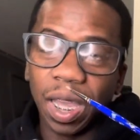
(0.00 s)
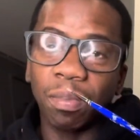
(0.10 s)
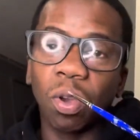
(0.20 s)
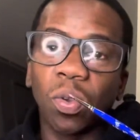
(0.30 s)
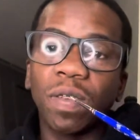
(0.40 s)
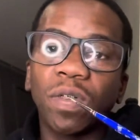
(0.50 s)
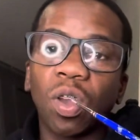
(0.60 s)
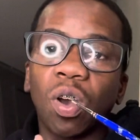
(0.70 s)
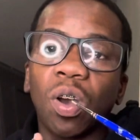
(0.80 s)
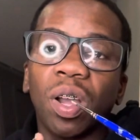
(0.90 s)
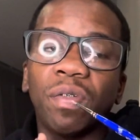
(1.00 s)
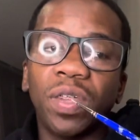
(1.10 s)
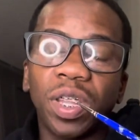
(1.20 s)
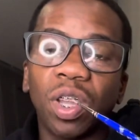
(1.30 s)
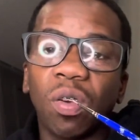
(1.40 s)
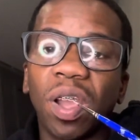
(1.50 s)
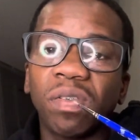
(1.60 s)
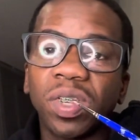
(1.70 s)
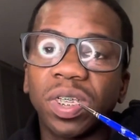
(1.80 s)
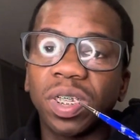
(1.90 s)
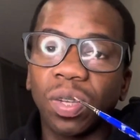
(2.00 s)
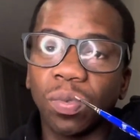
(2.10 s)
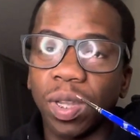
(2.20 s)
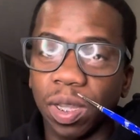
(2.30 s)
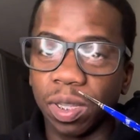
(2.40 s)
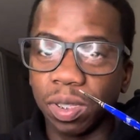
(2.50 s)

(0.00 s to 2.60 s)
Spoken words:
I'm gonna give y'all a video every single day.